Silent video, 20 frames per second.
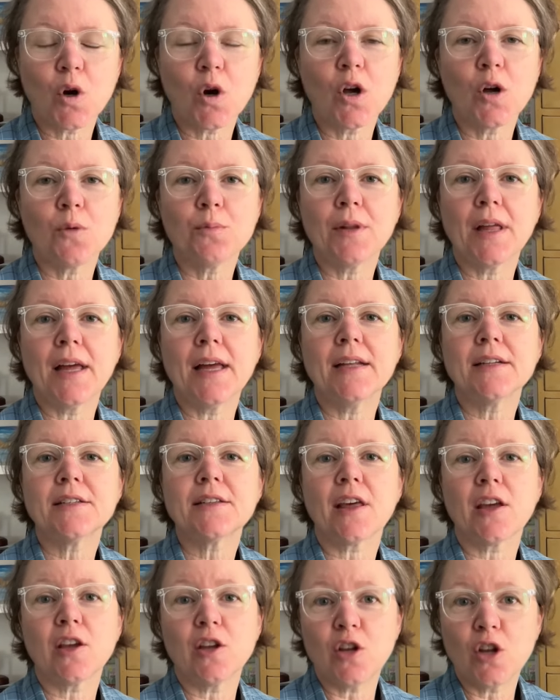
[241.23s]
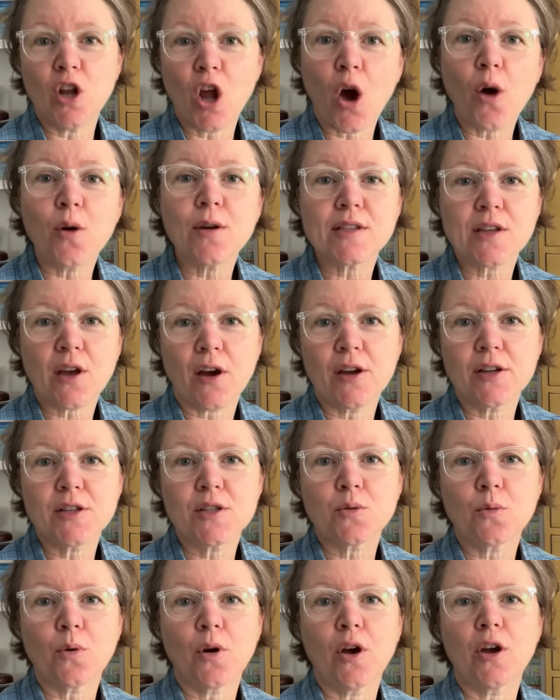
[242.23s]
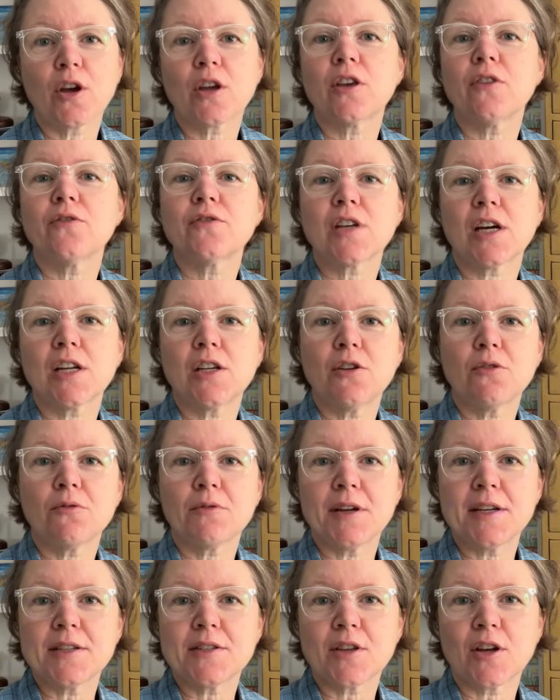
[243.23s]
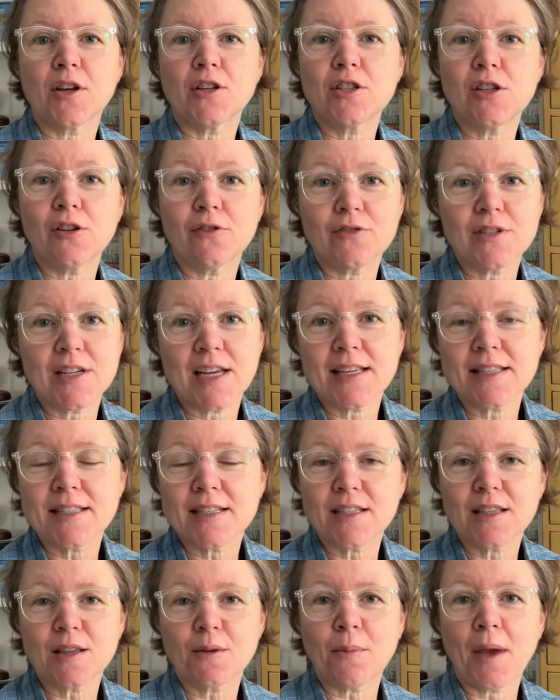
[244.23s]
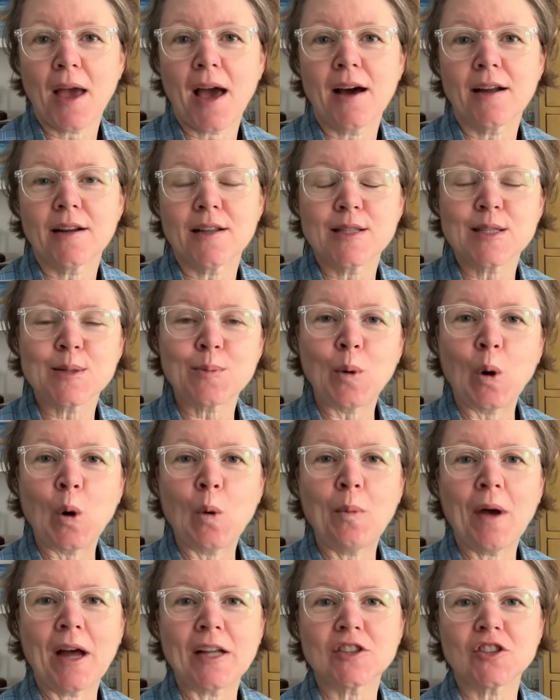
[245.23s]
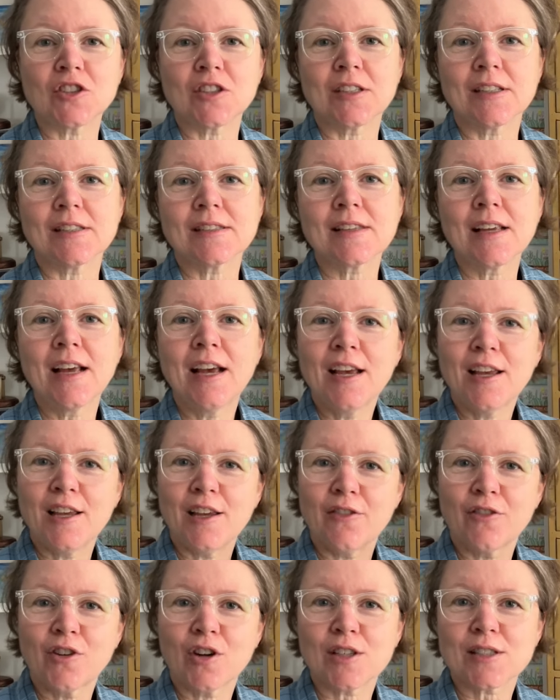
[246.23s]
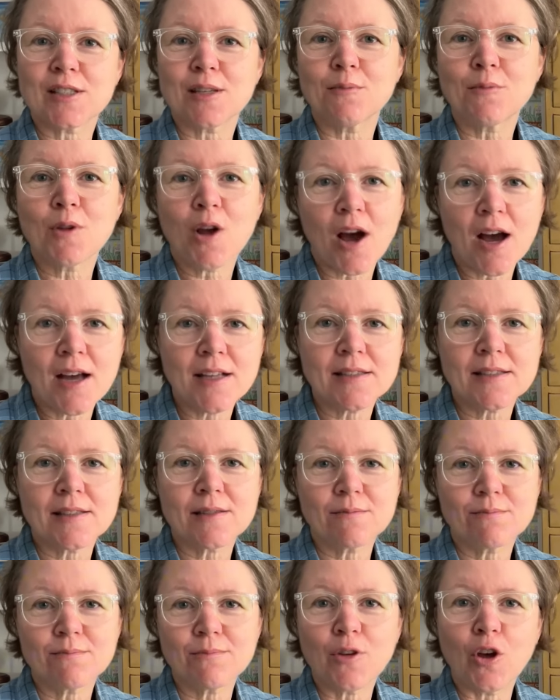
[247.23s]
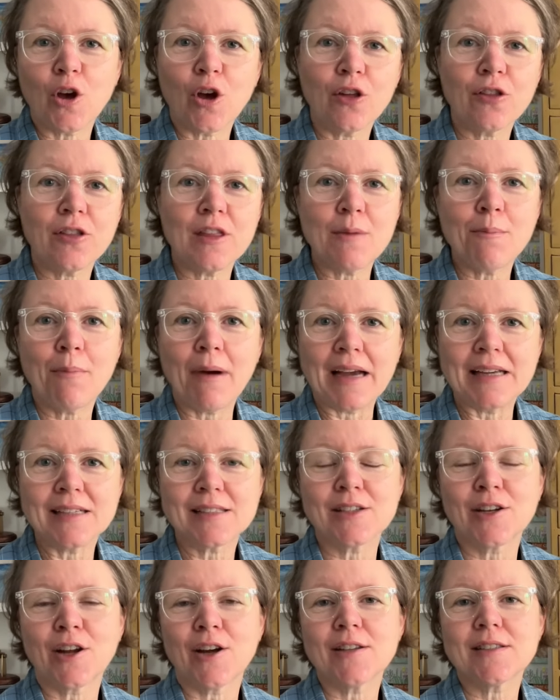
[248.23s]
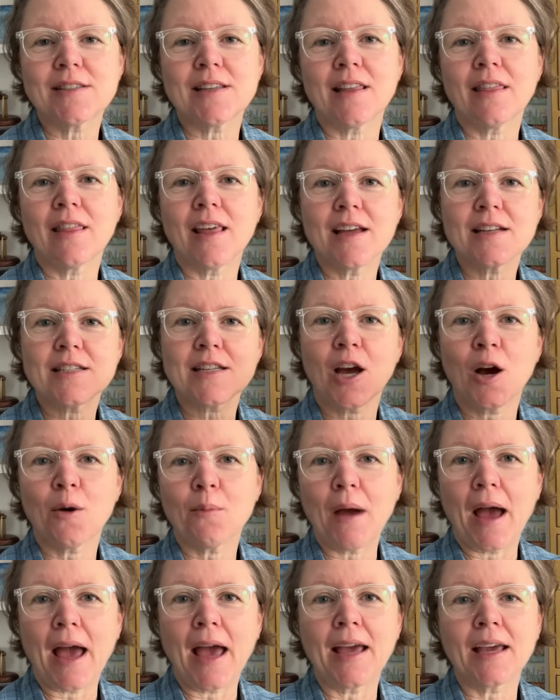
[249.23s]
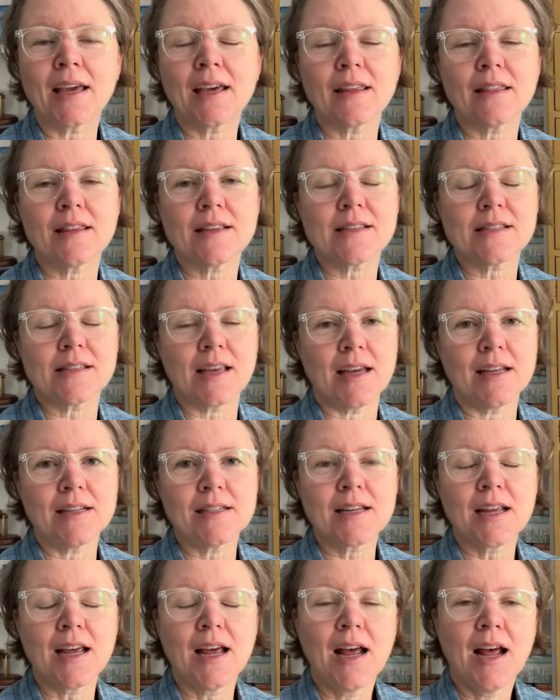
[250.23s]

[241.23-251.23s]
oil blend that you know is going to work, you've done your research, you've tested them out in small batches, you've got some nice earthy base notes in there to help anchor the scent.